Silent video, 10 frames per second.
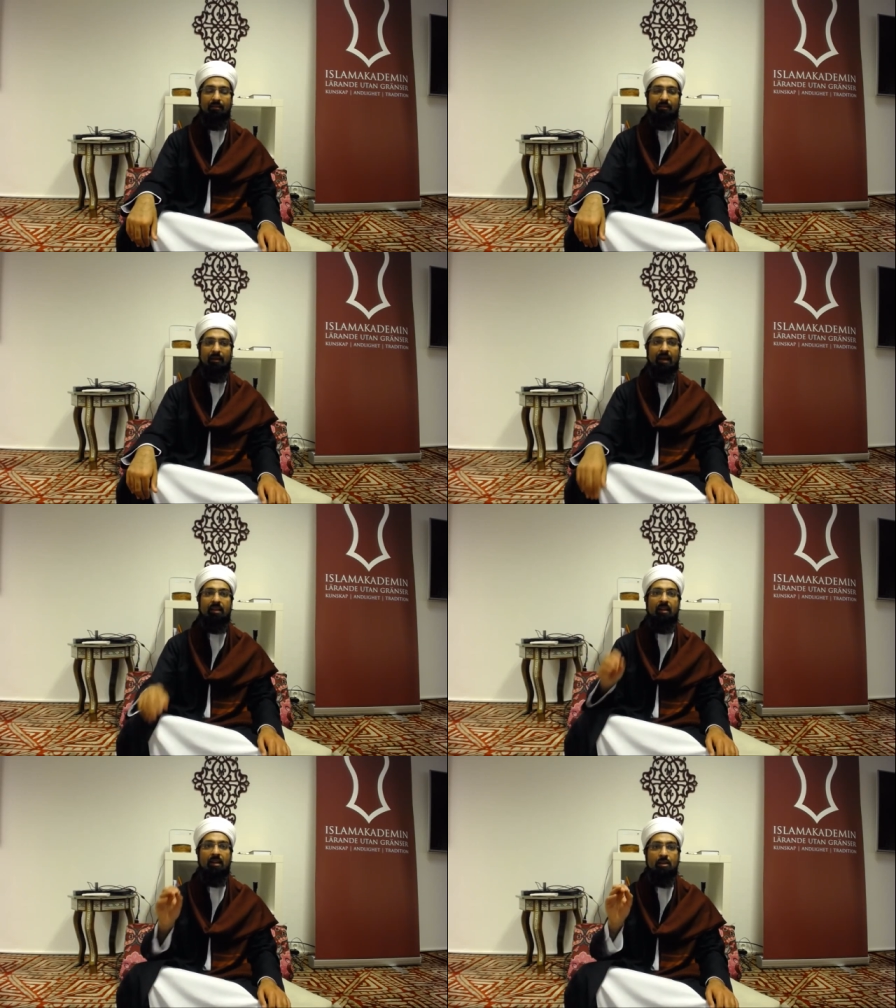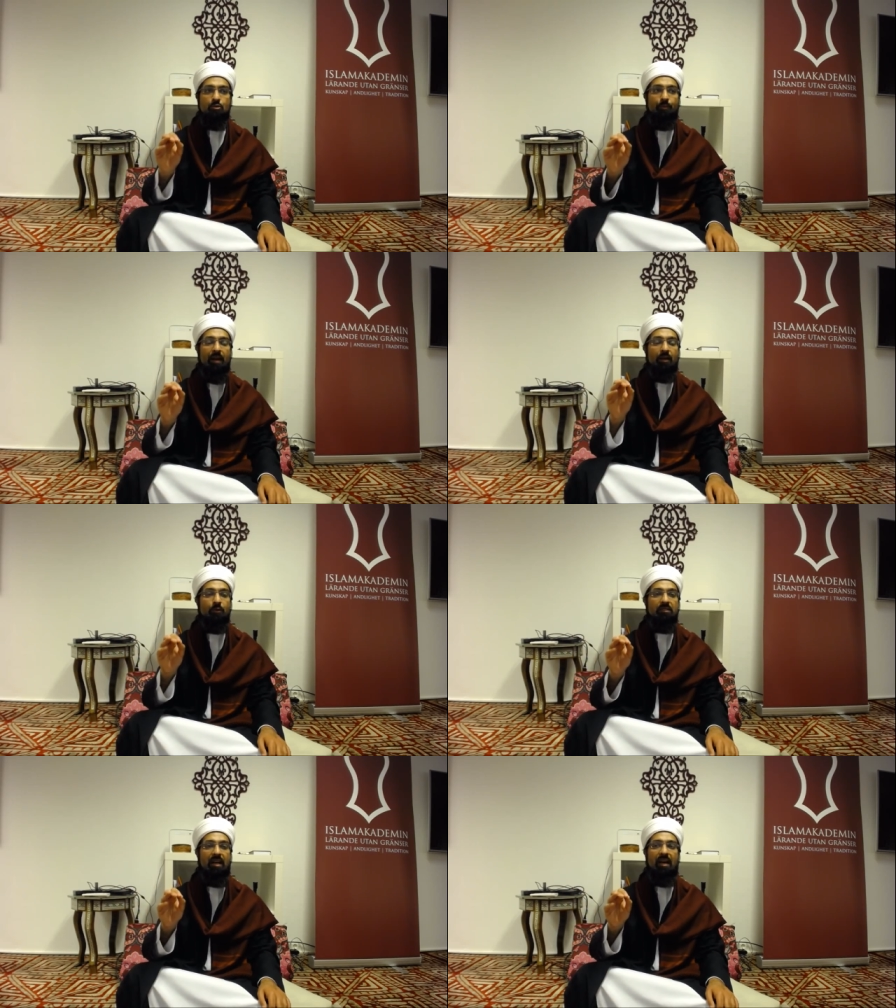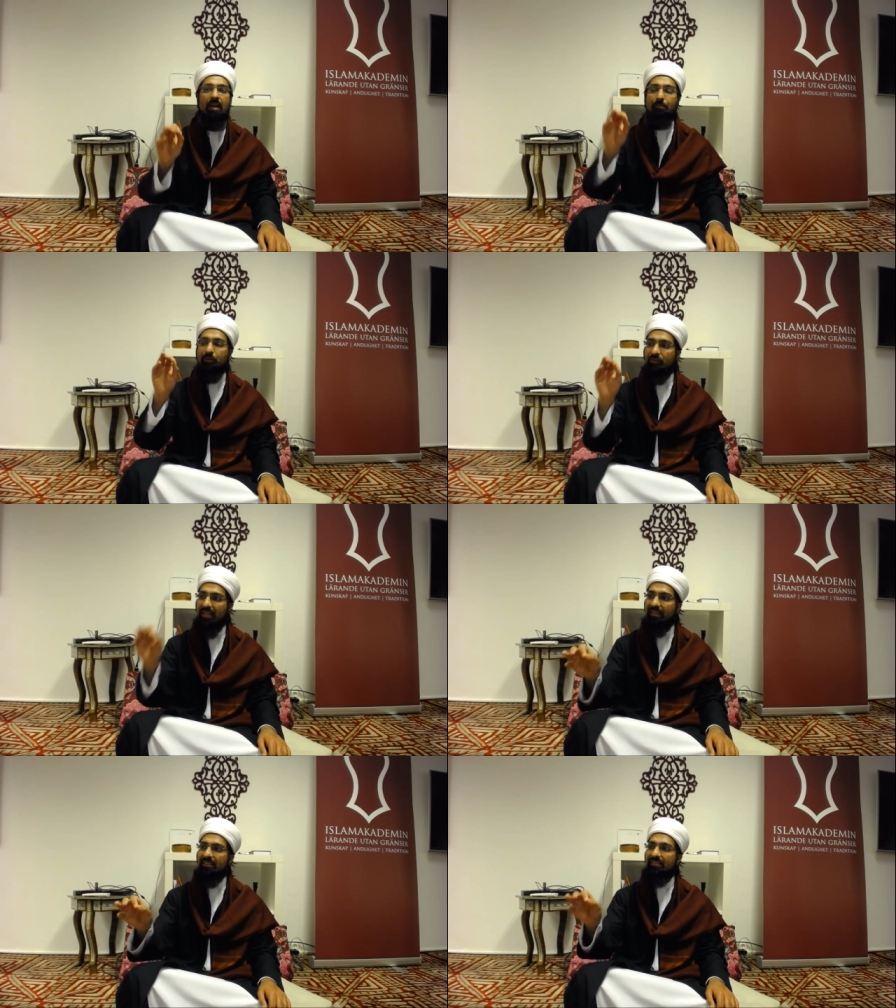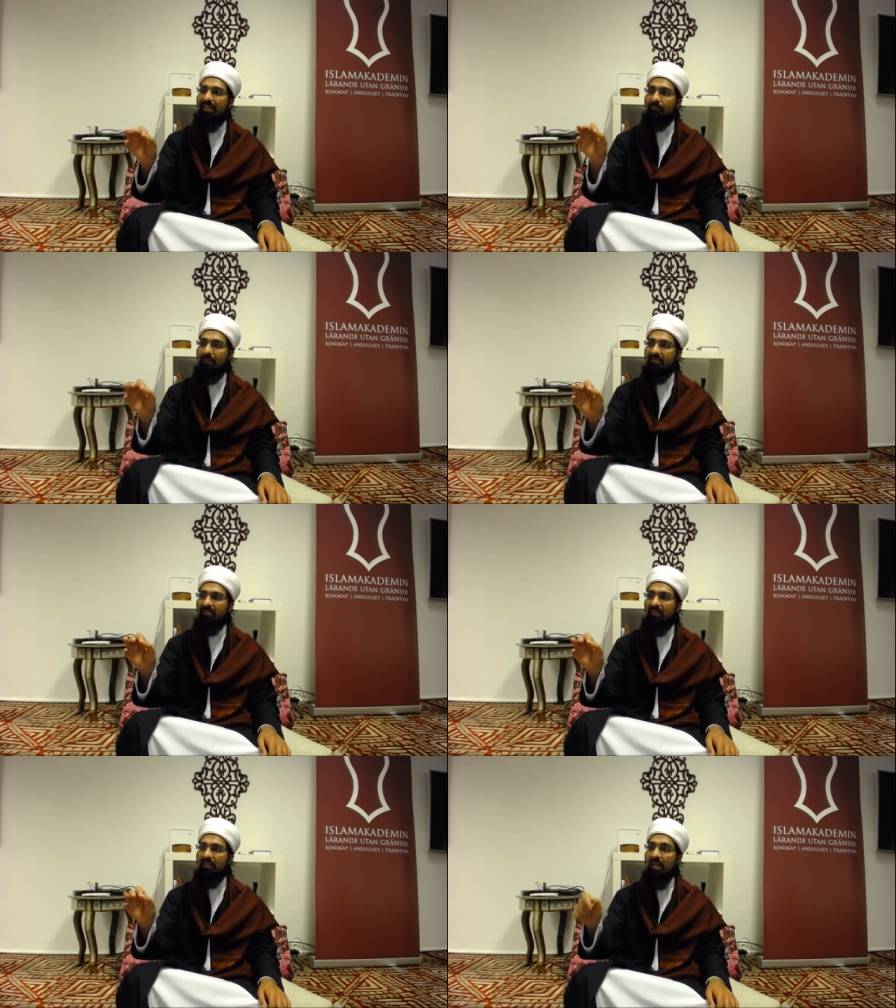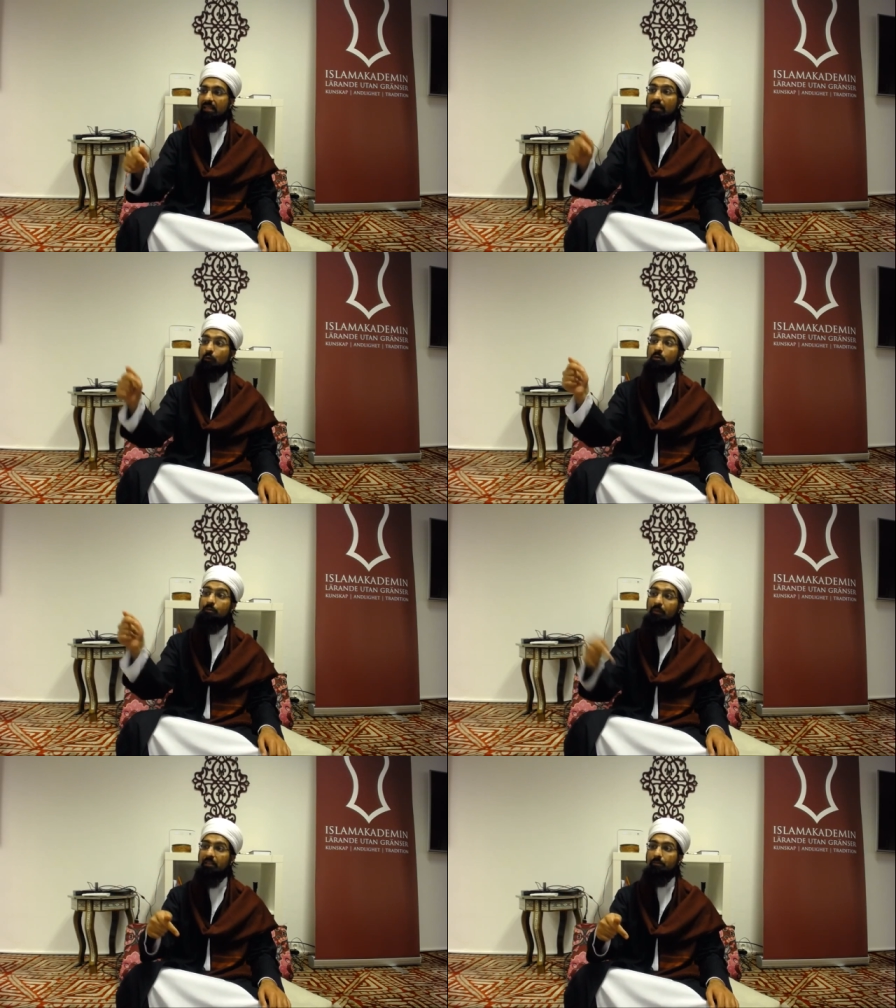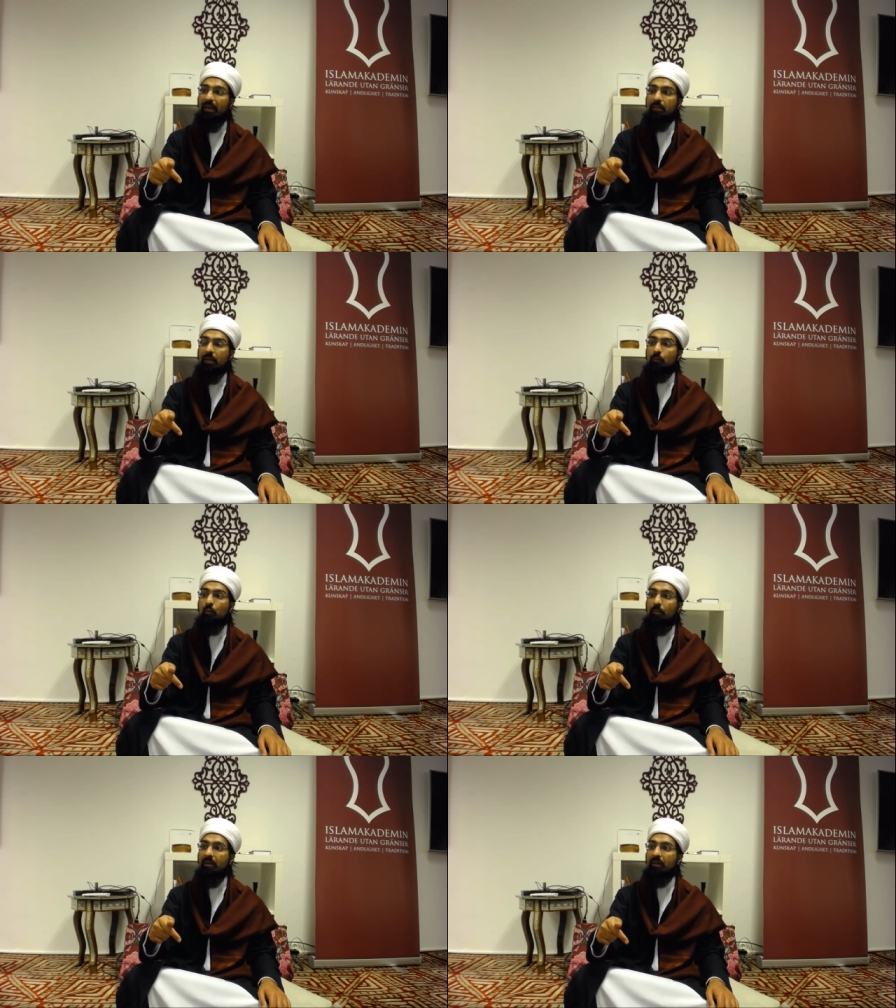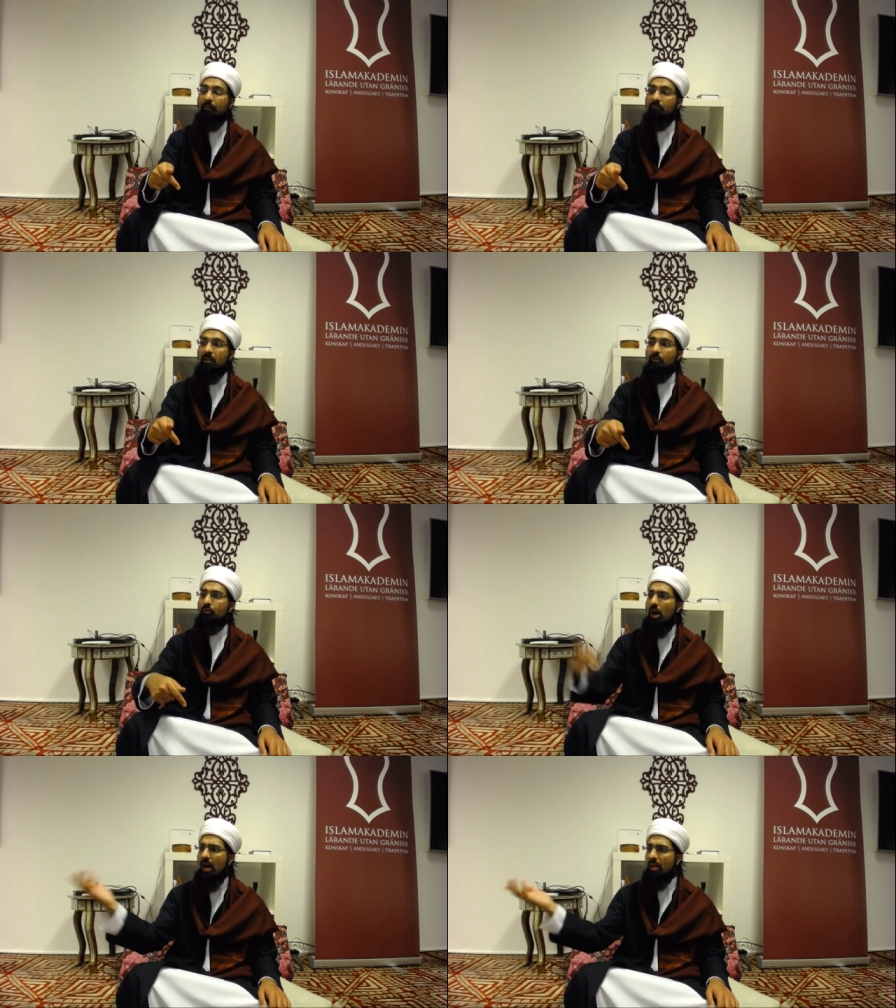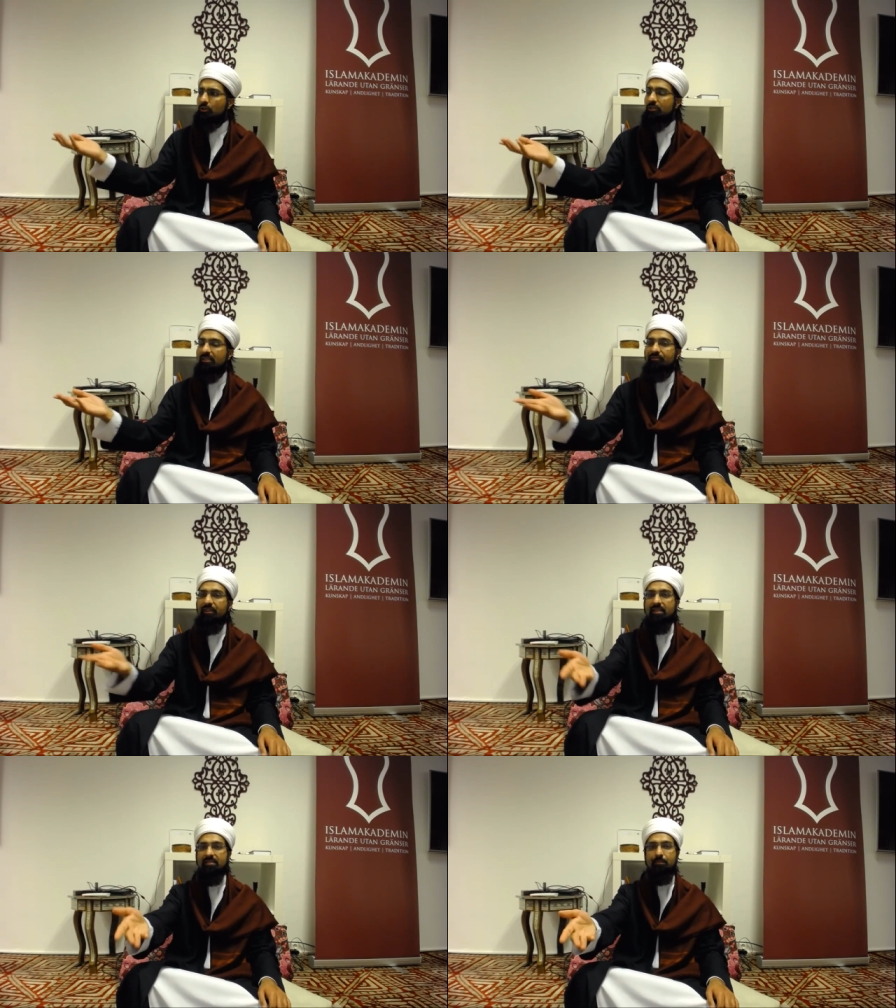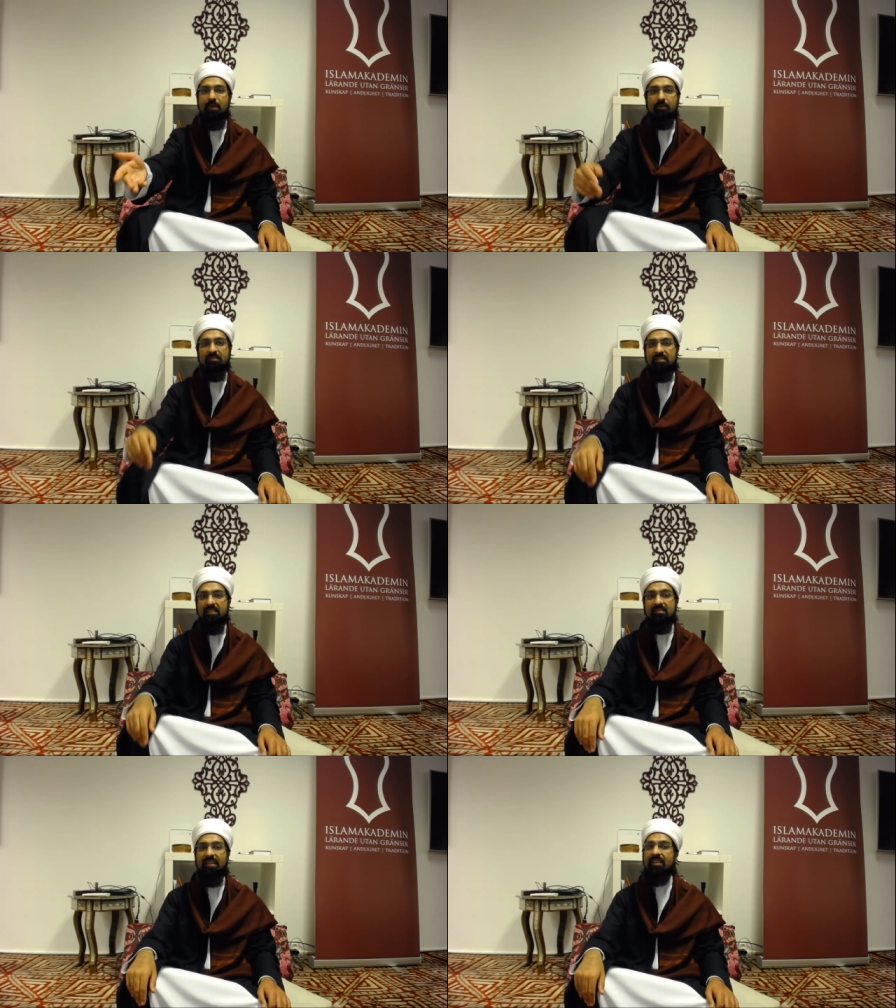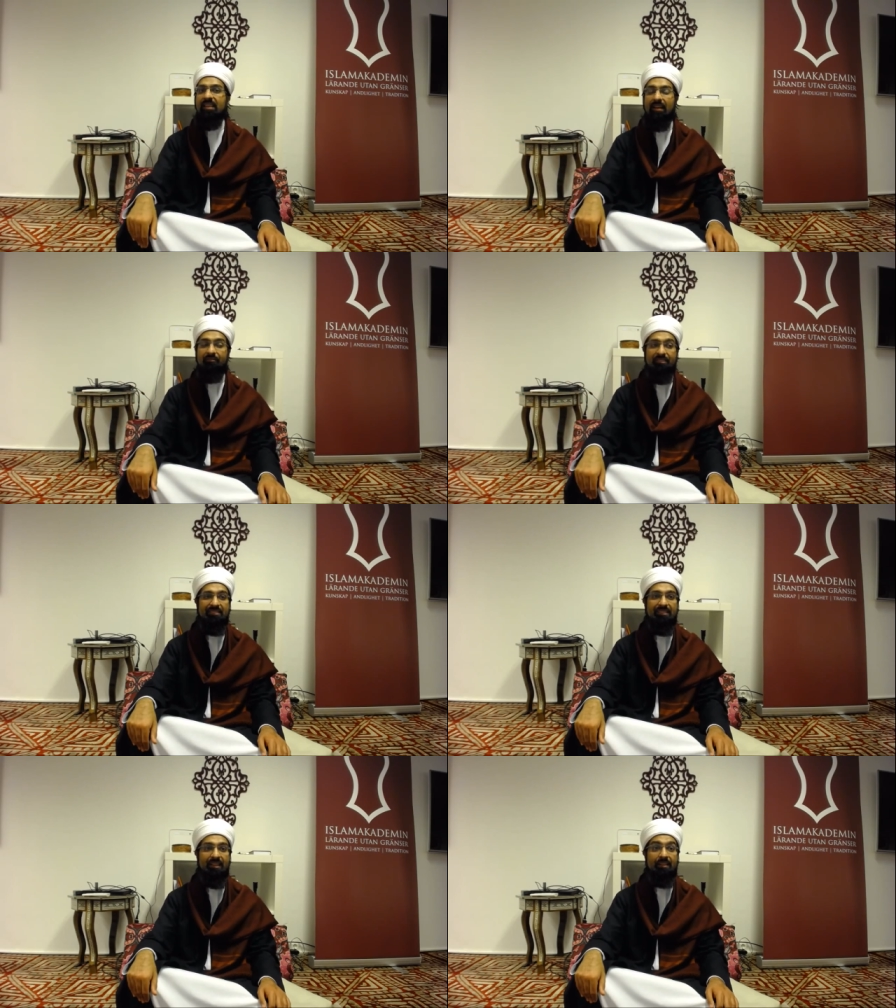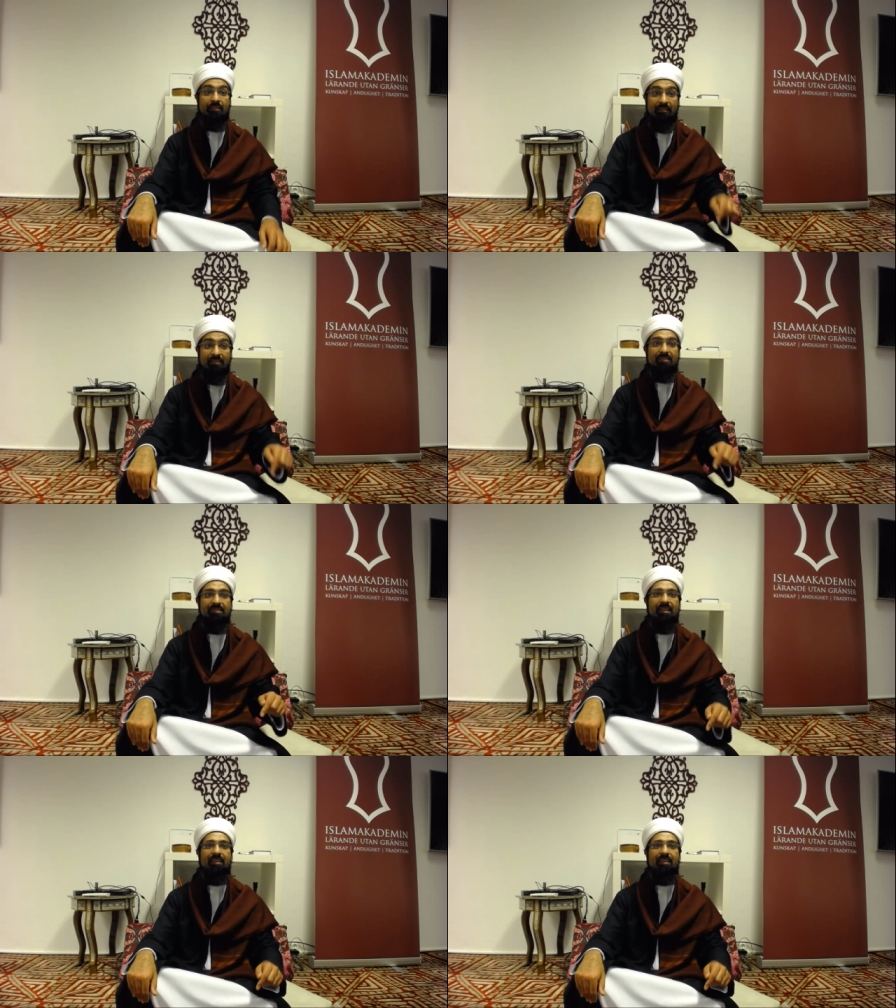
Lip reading: And Allah subhanahu wa ta'ala protected that masjid that was built by that woman for hundreds of years, and people still studying and visiting it till this day.